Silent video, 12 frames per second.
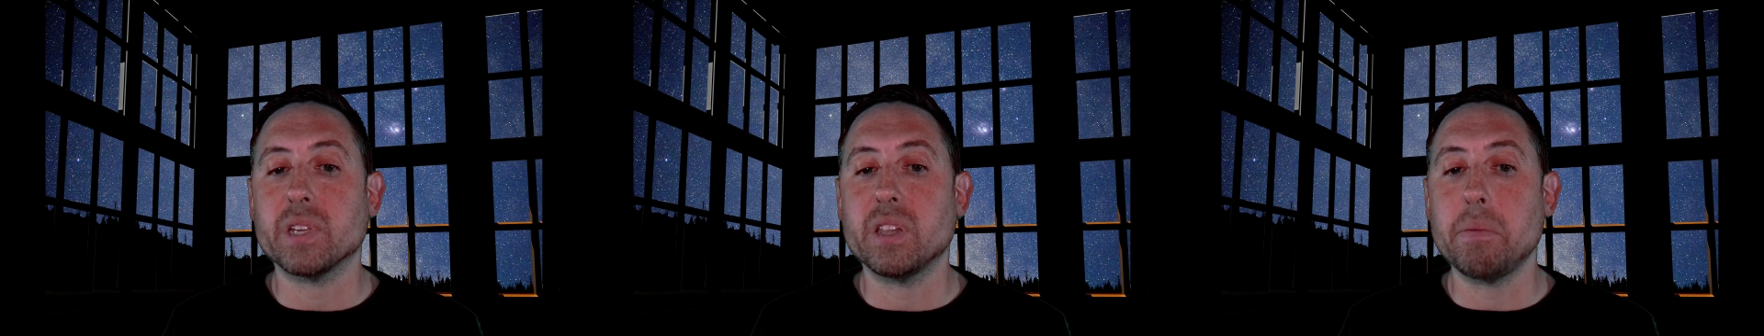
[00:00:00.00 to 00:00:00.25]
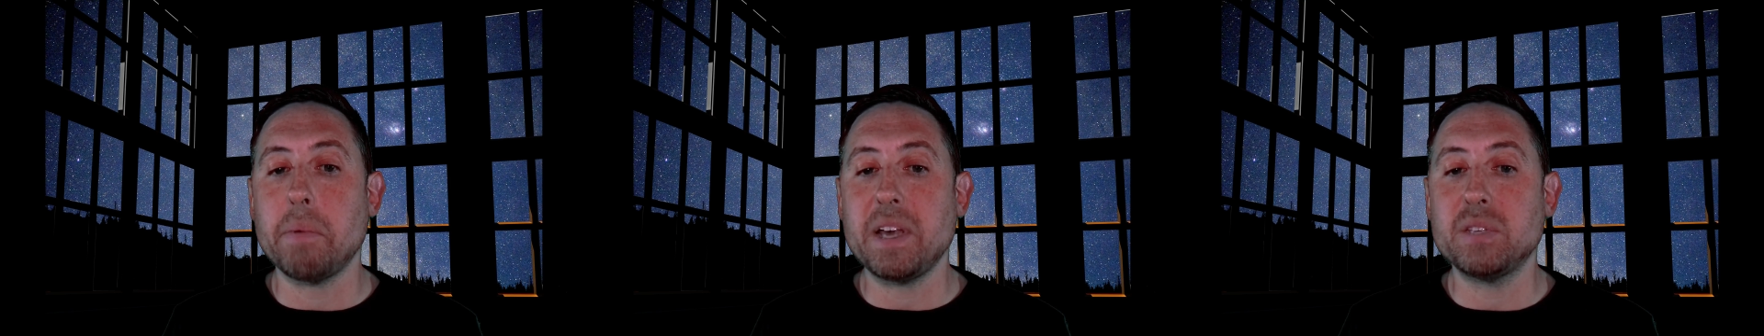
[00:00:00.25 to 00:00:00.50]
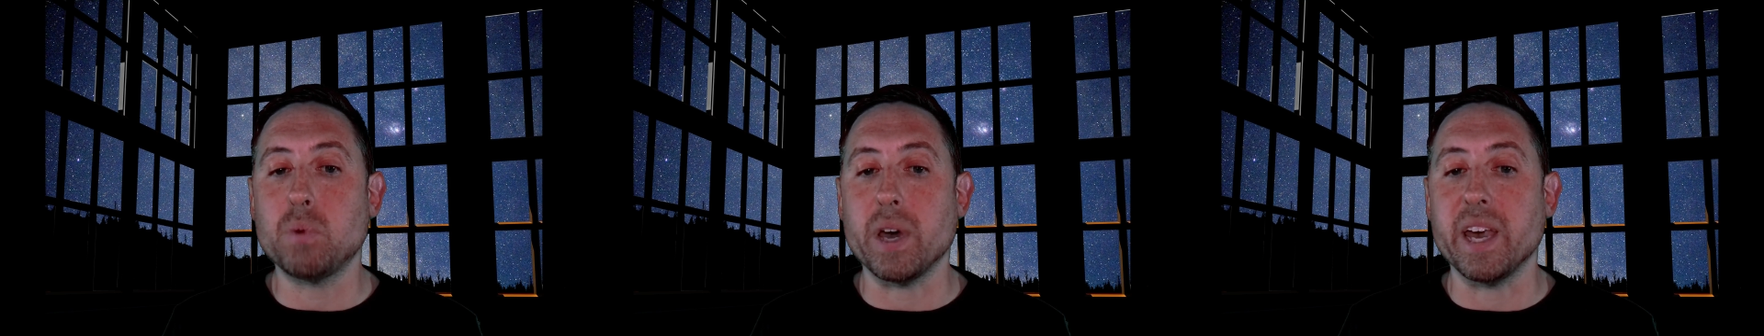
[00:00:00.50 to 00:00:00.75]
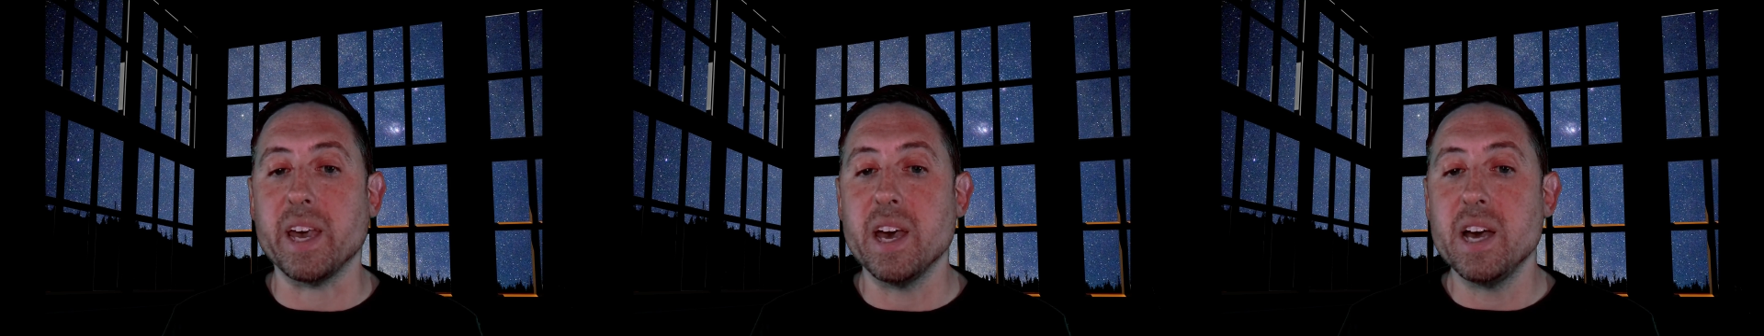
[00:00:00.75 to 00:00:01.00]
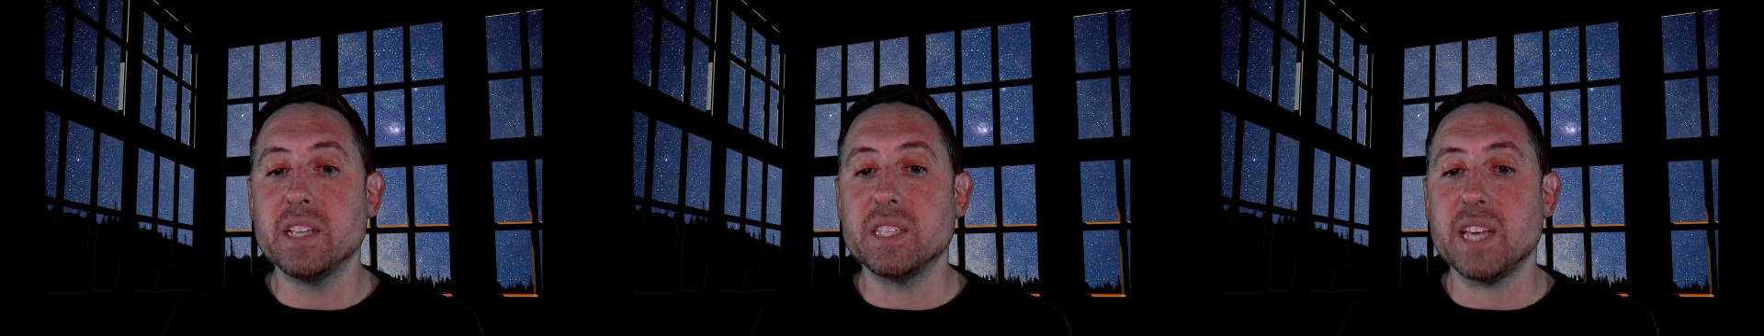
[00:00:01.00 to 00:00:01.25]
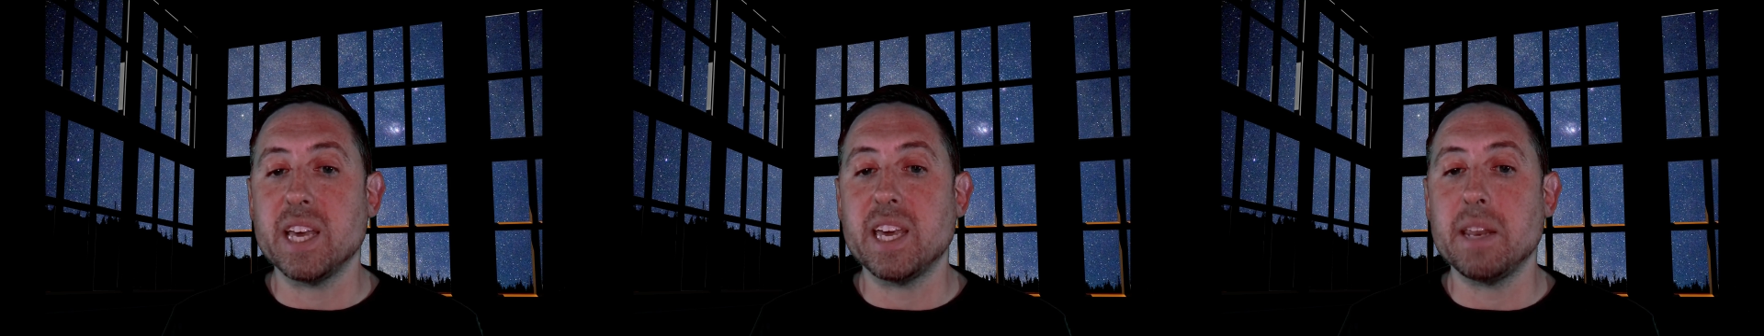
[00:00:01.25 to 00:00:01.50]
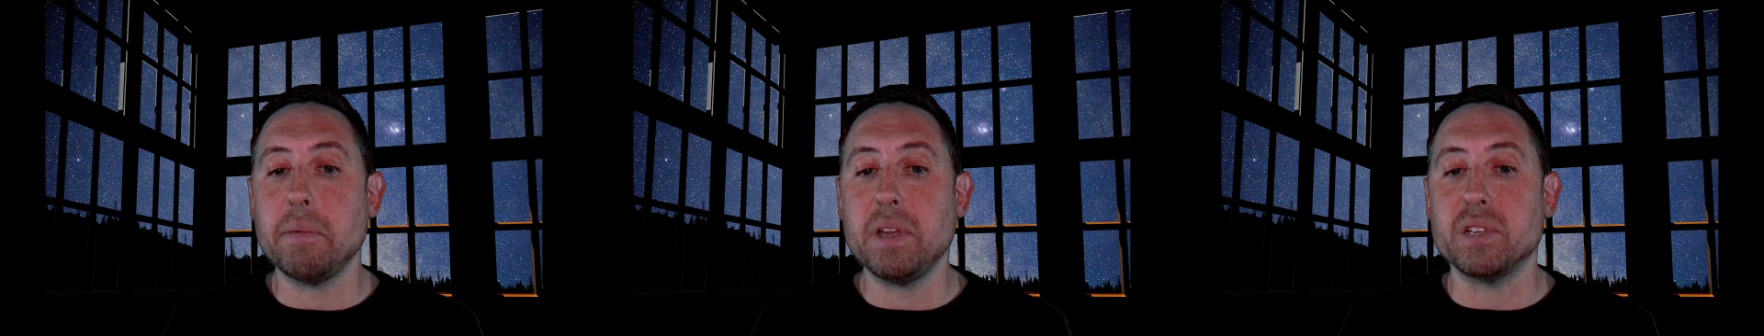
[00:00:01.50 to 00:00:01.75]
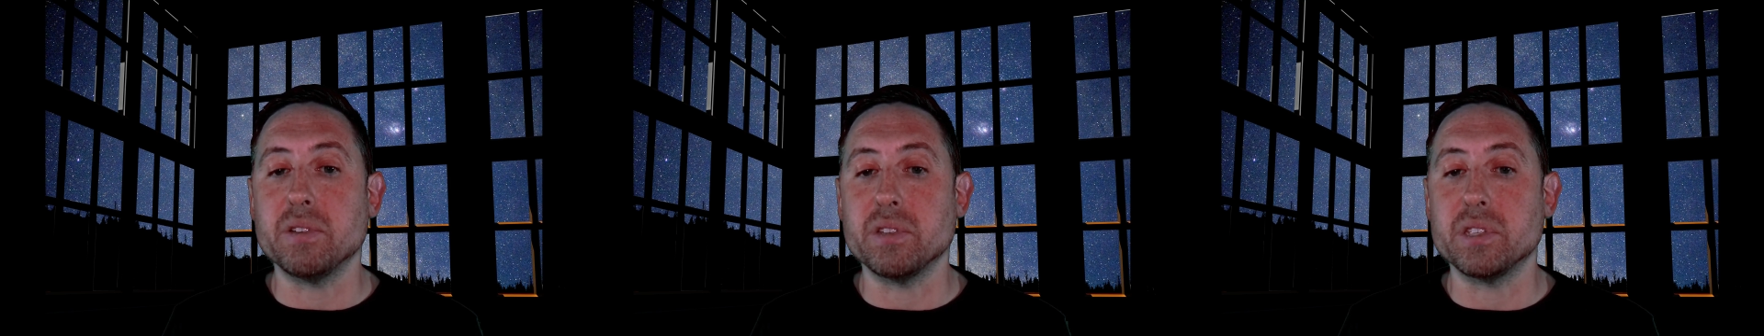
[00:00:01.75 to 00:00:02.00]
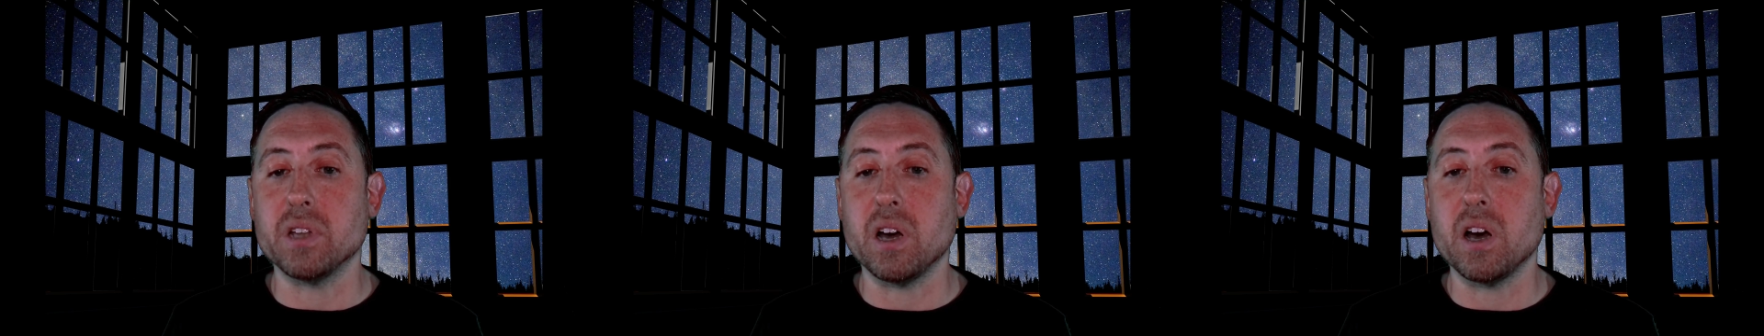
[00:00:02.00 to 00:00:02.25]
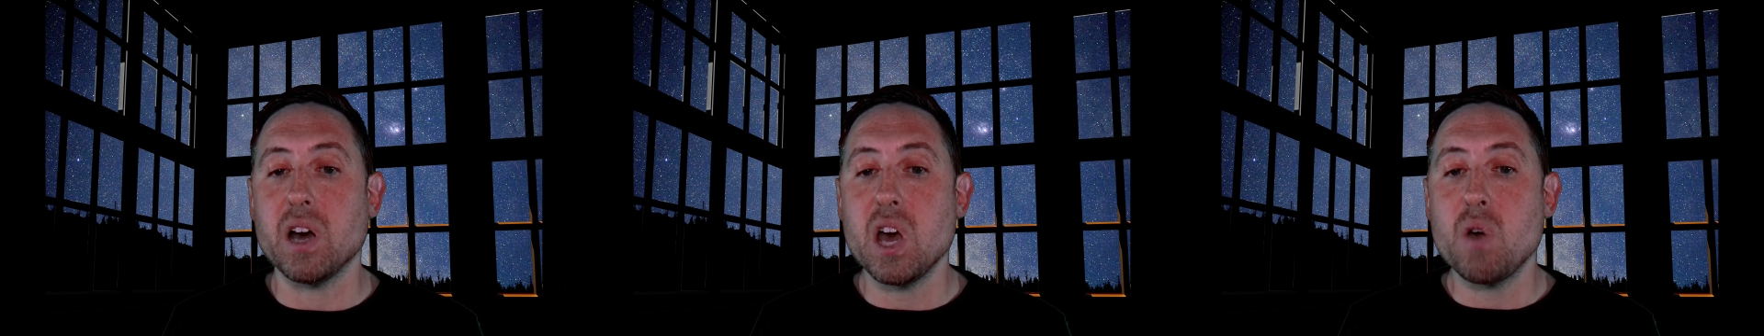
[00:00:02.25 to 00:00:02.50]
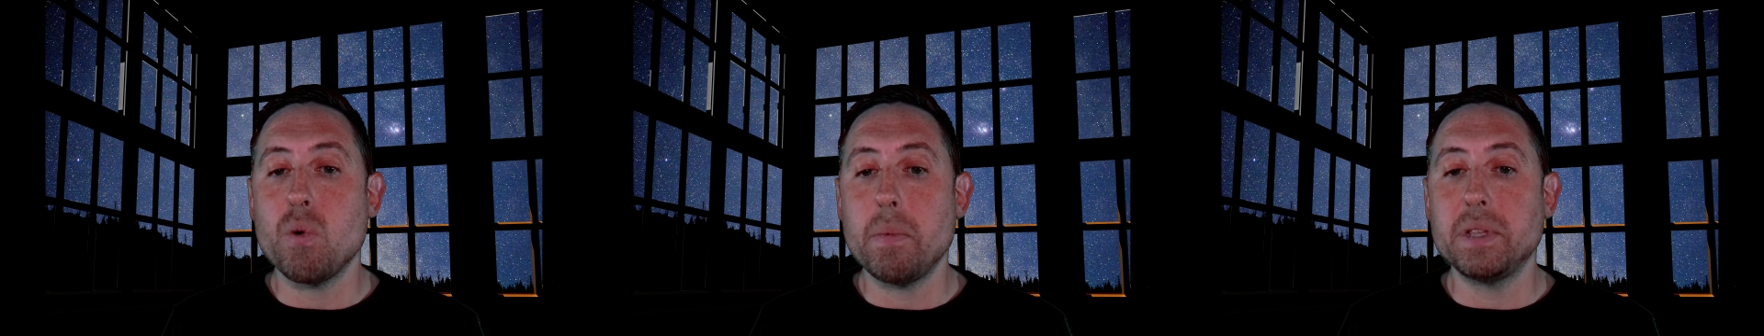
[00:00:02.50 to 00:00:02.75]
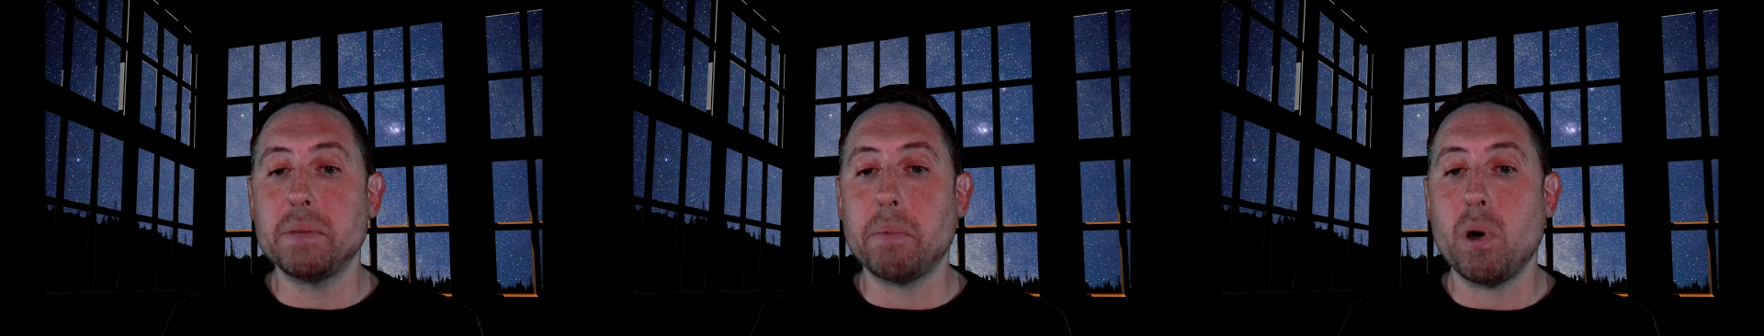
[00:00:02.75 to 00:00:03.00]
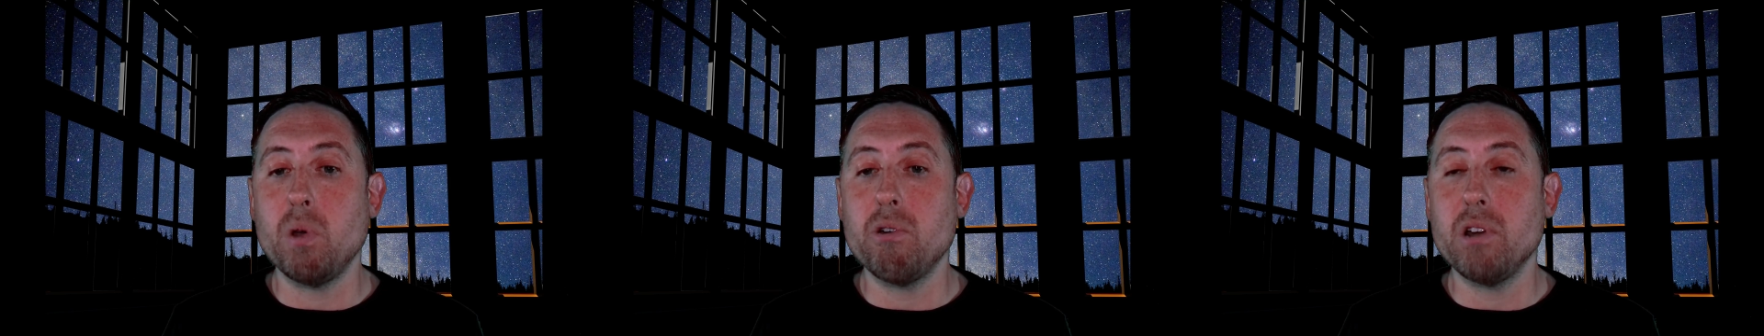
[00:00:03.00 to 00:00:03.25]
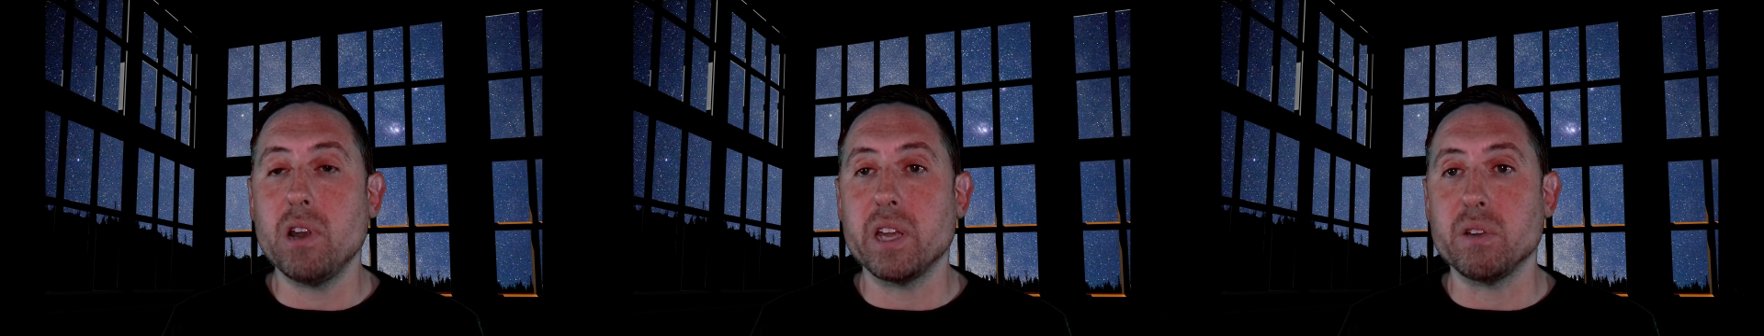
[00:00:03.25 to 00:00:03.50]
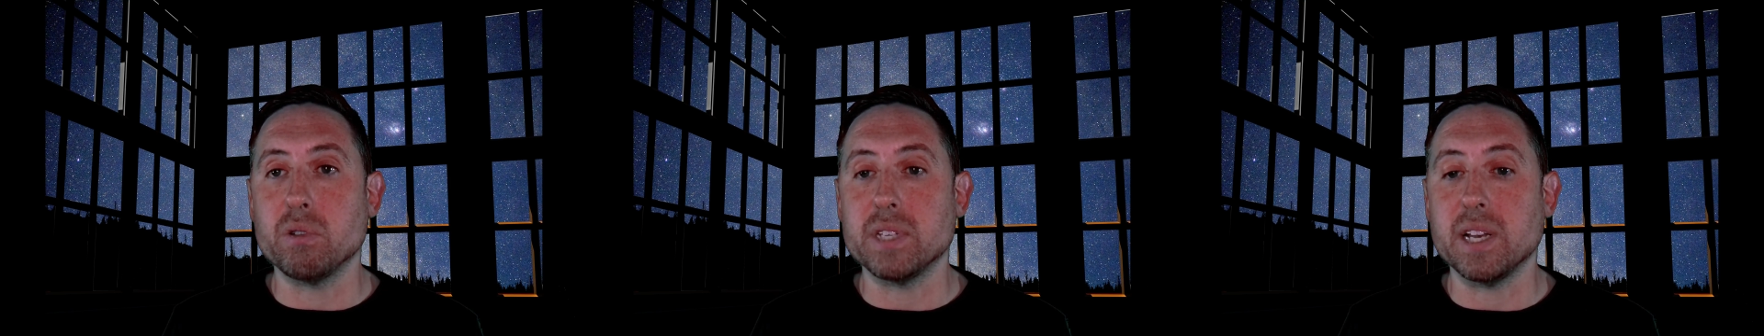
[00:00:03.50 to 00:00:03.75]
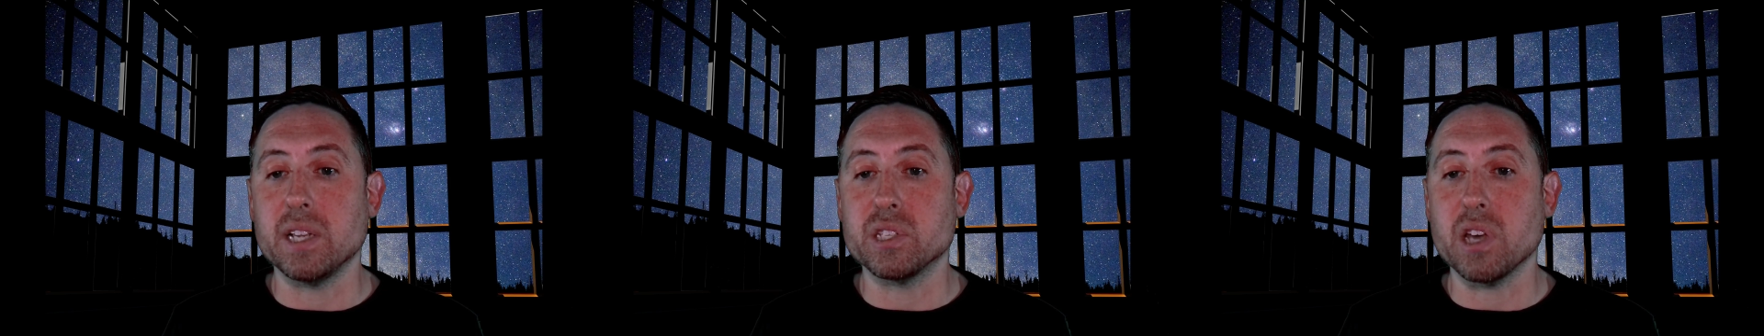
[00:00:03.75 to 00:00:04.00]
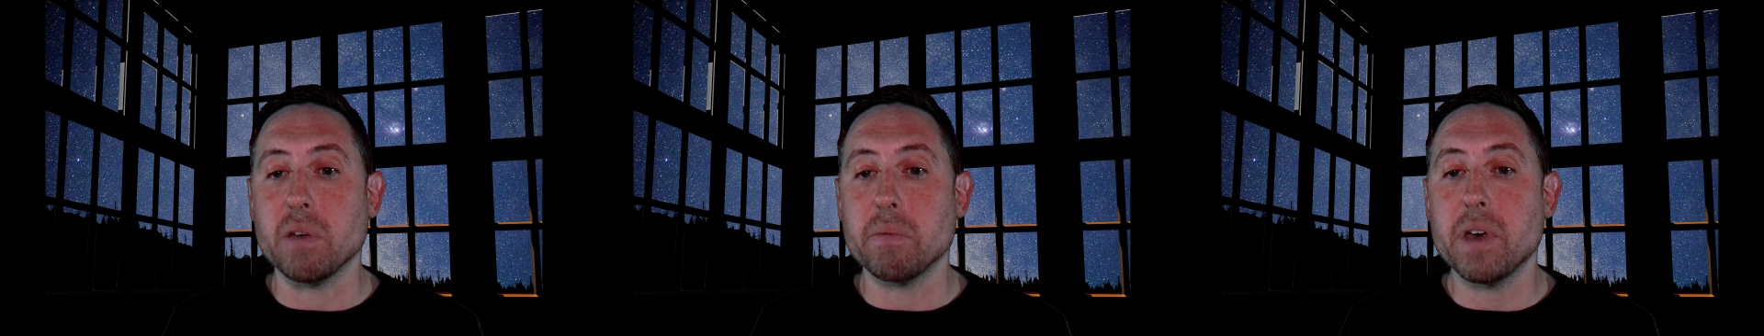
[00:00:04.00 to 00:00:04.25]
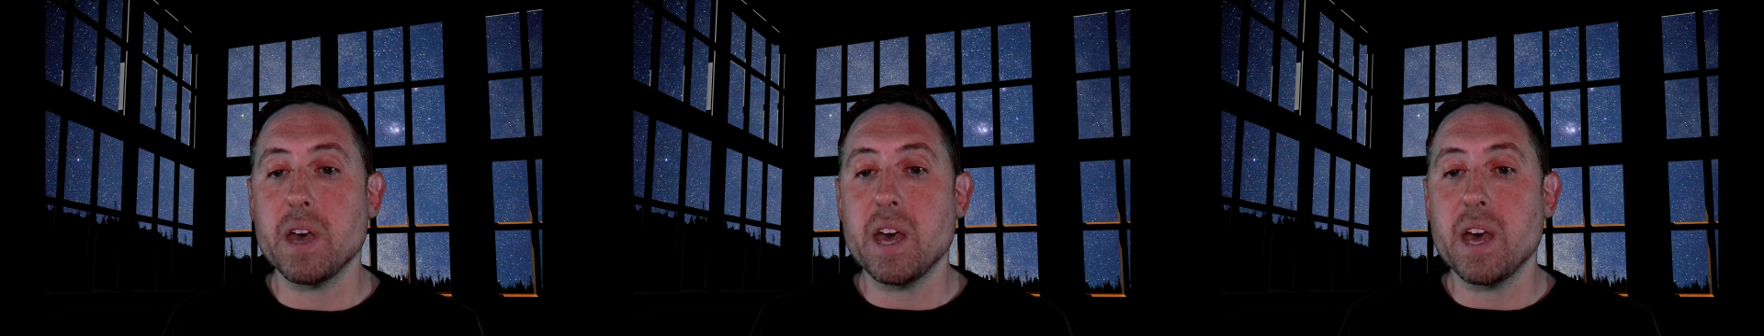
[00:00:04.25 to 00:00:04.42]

The best way to take an image of the star would be to polar align your telescope